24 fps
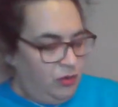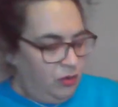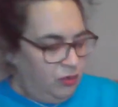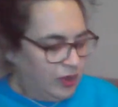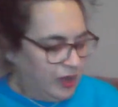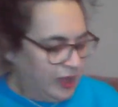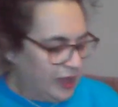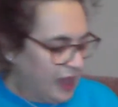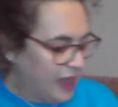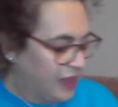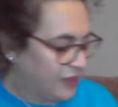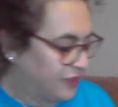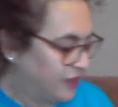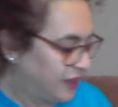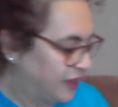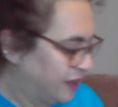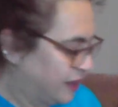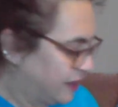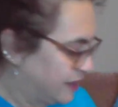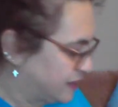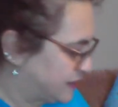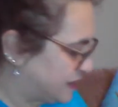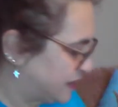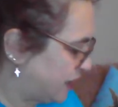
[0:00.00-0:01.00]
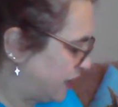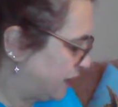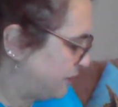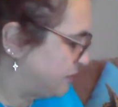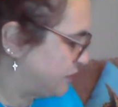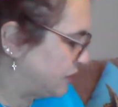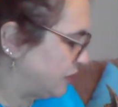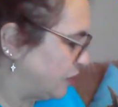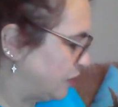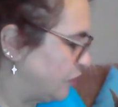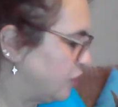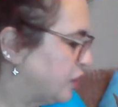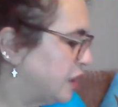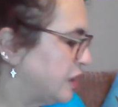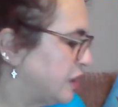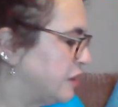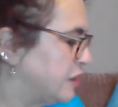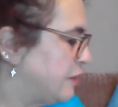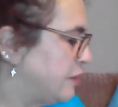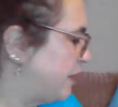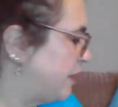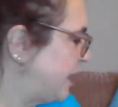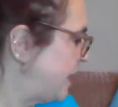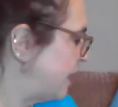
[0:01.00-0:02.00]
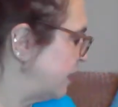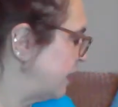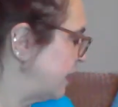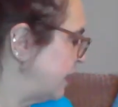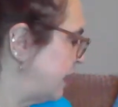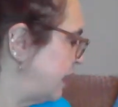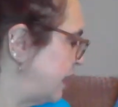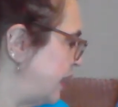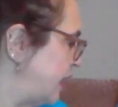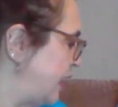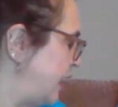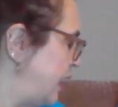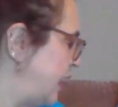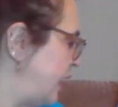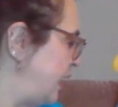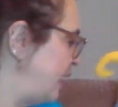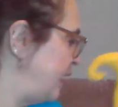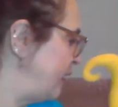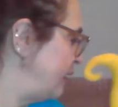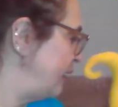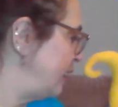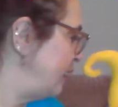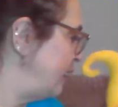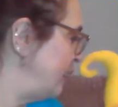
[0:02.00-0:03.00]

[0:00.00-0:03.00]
Right, I think it's time to look in the bag again.